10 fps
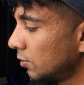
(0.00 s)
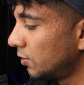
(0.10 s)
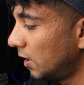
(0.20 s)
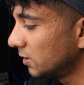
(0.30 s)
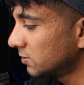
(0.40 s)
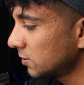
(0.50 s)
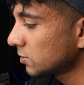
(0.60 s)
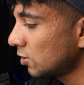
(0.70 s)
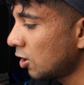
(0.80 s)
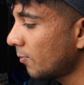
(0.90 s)
Is this
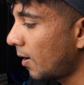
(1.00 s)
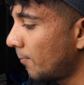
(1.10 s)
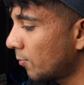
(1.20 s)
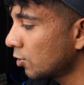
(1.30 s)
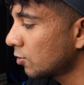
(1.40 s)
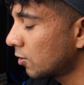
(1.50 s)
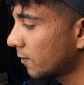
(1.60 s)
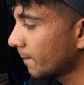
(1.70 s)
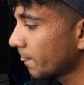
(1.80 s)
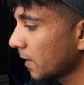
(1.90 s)
song about
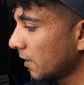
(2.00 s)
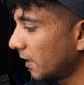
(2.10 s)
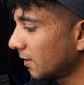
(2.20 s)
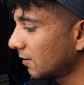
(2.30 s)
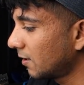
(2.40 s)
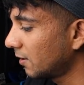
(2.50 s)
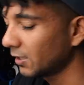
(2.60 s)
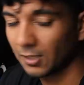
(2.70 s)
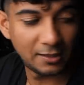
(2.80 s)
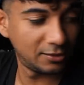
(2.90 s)
murder? Like
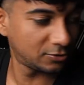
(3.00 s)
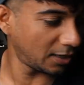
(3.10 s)
killing? I need